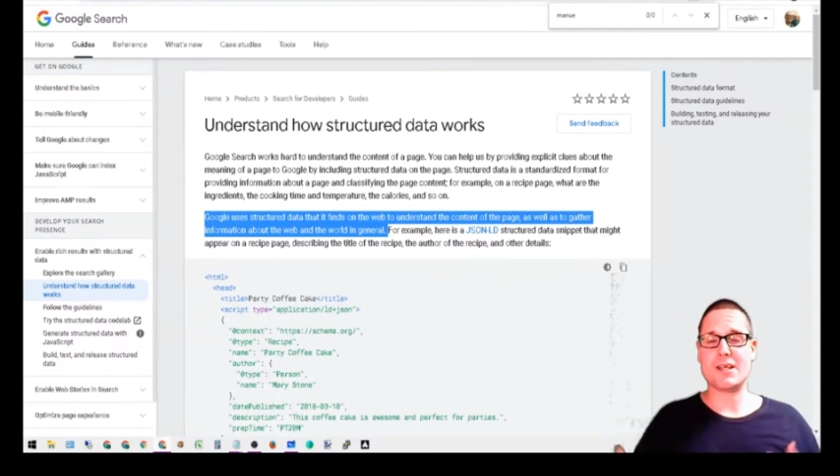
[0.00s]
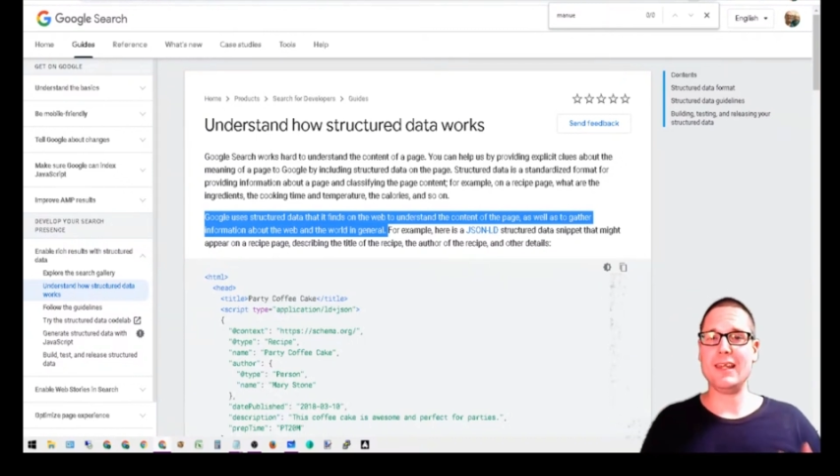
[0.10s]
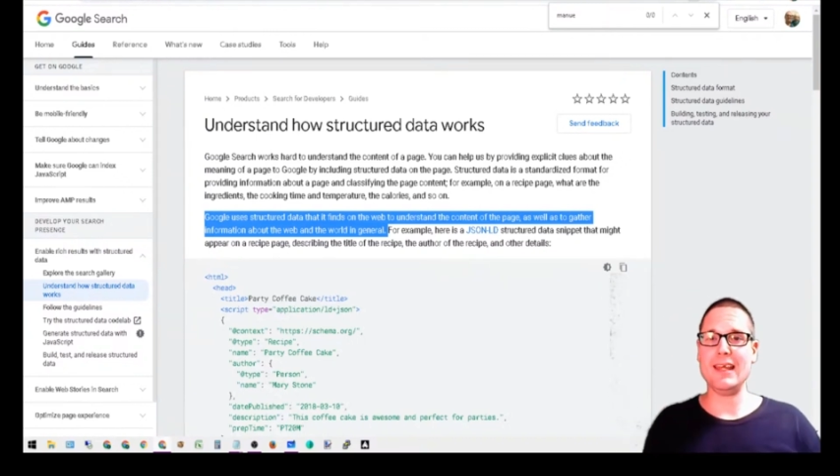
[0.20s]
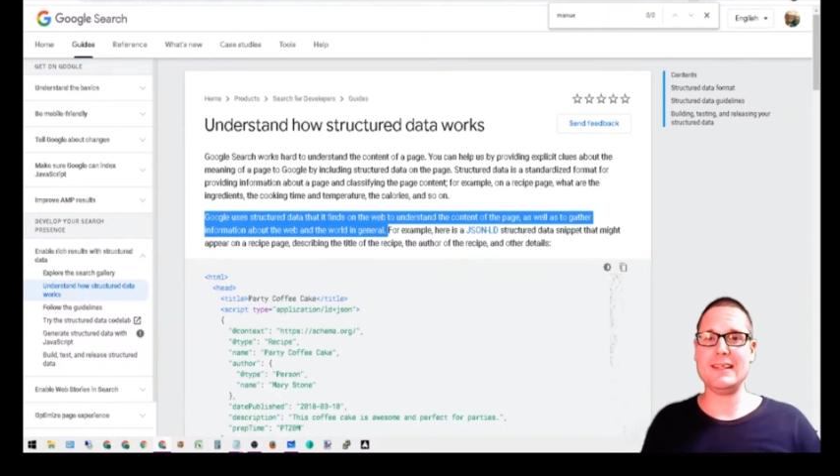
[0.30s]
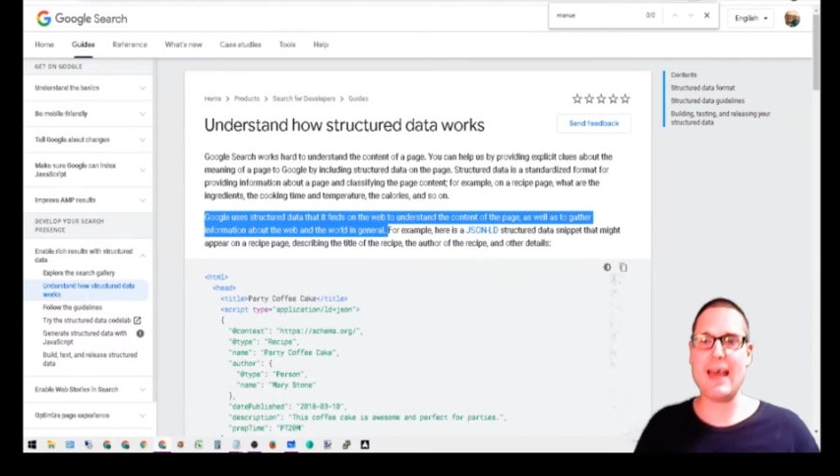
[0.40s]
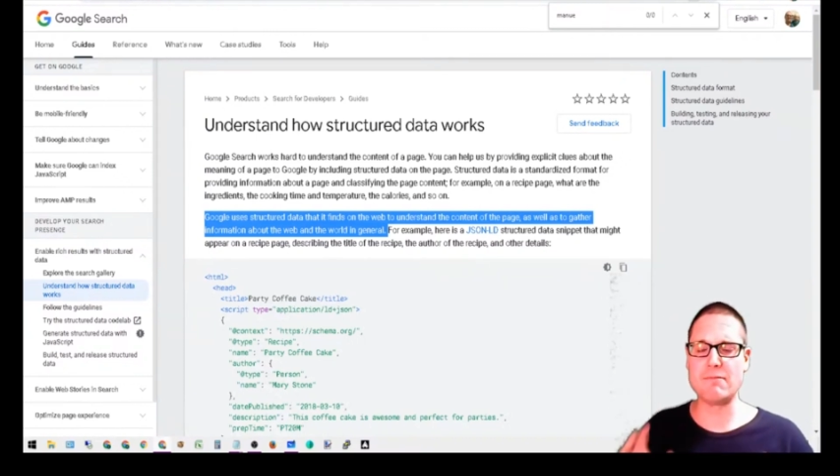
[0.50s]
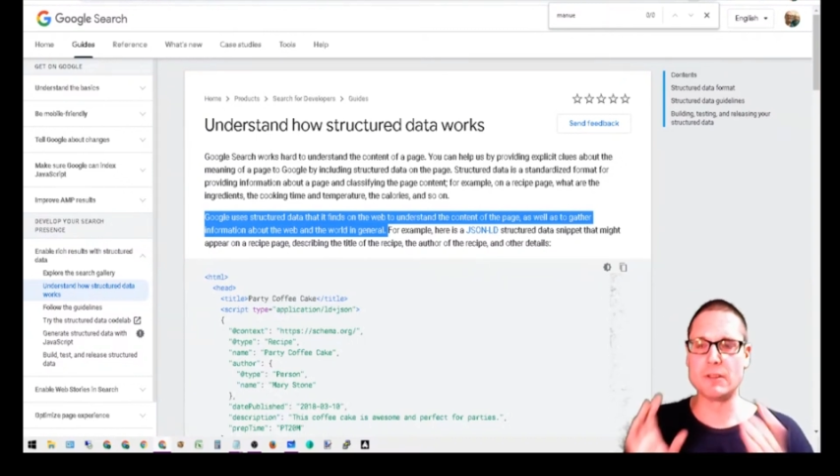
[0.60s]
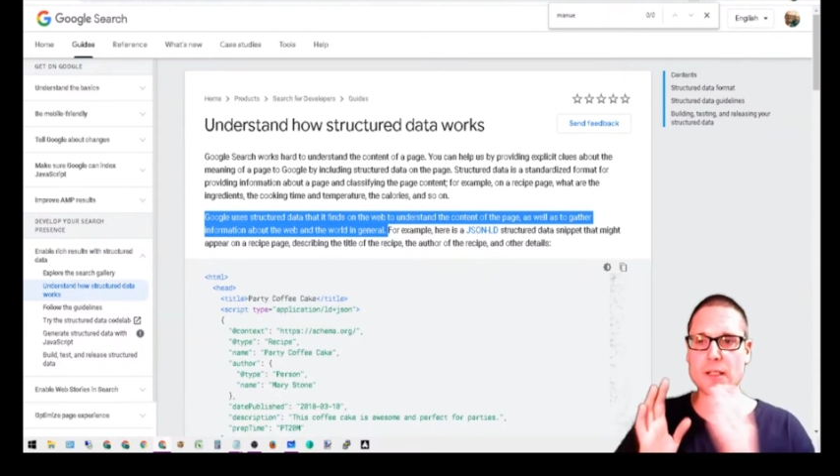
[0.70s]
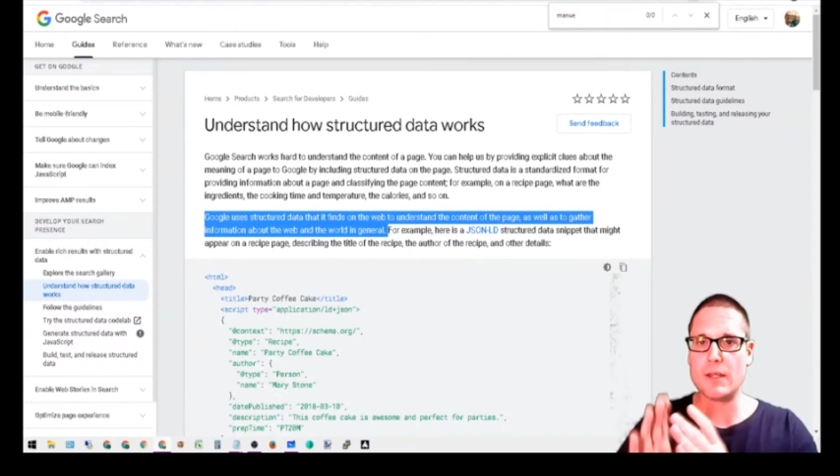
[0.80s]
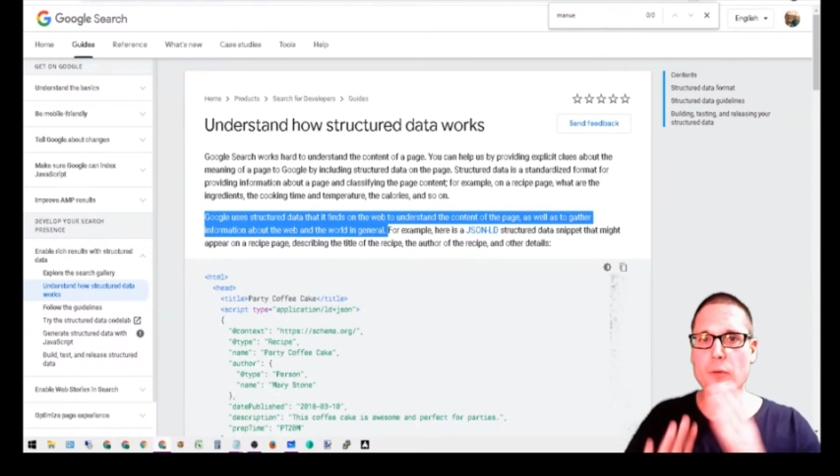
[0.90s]
I'd like to have
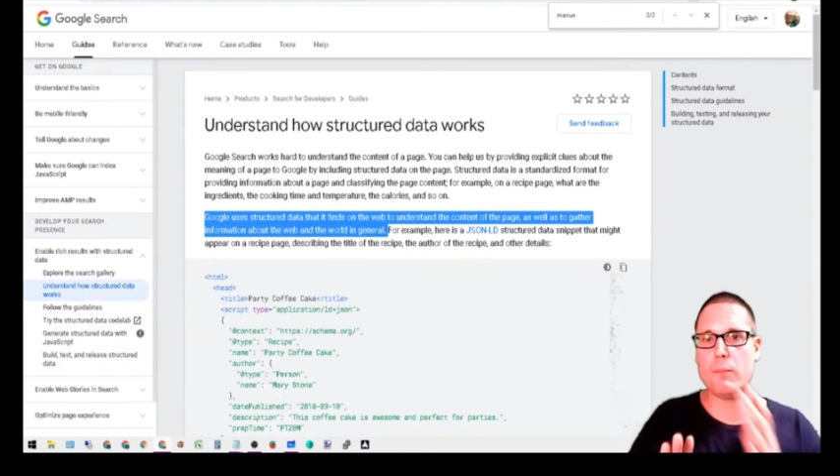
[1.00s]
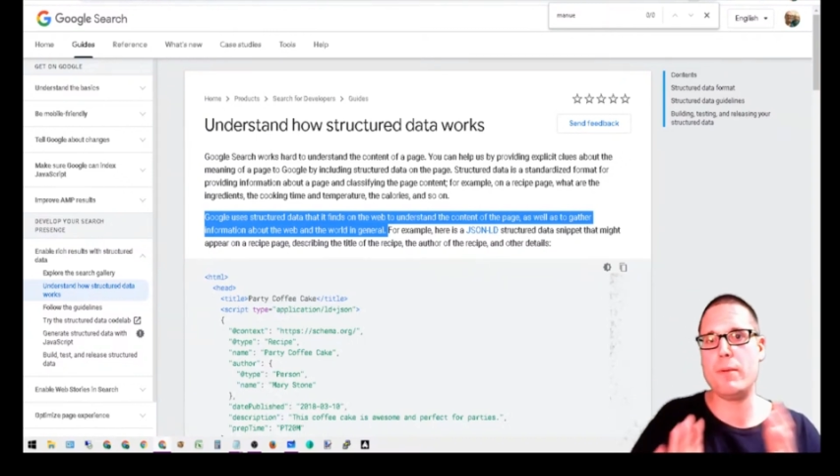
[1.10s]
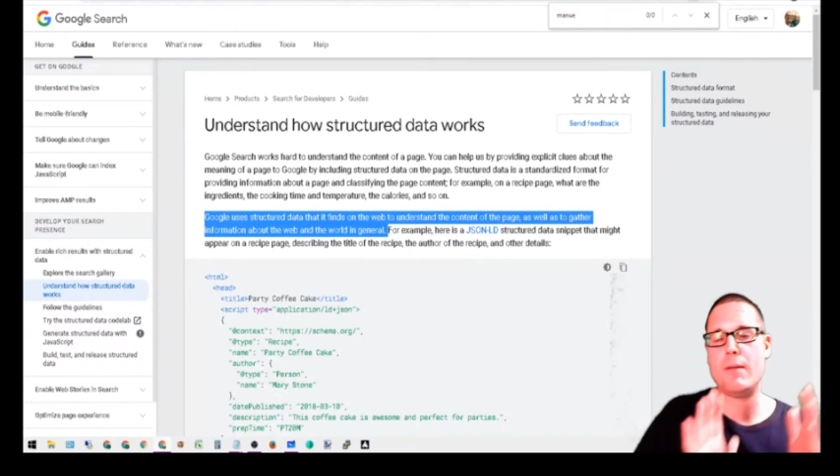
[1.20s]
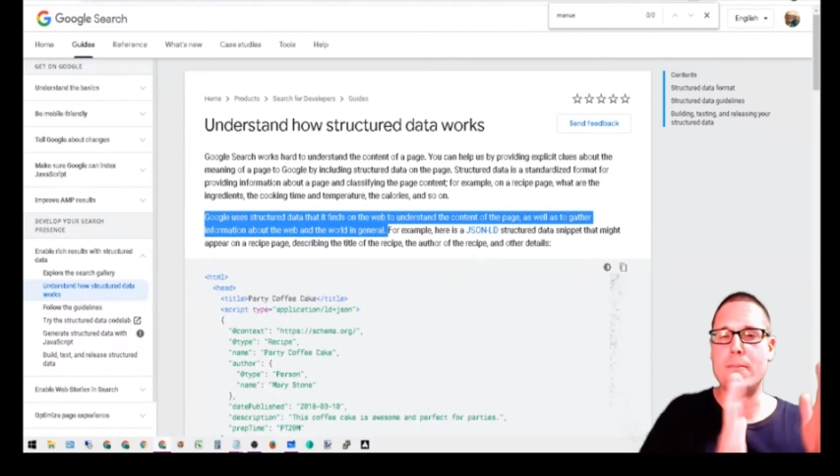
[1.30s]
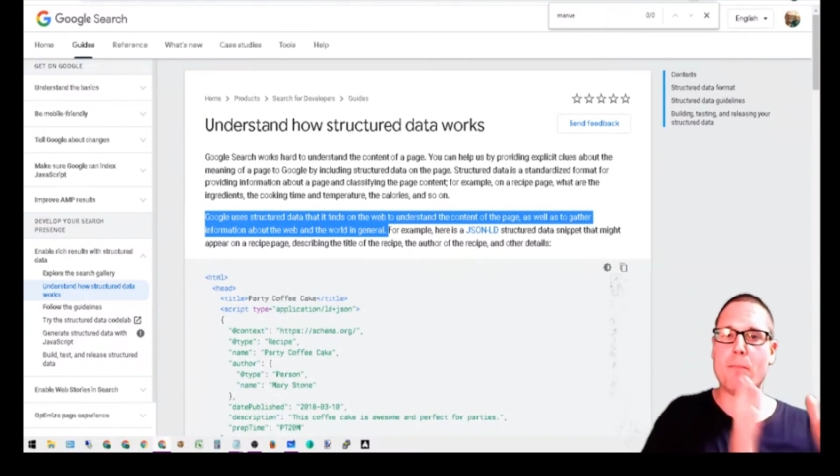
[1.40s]
a little bit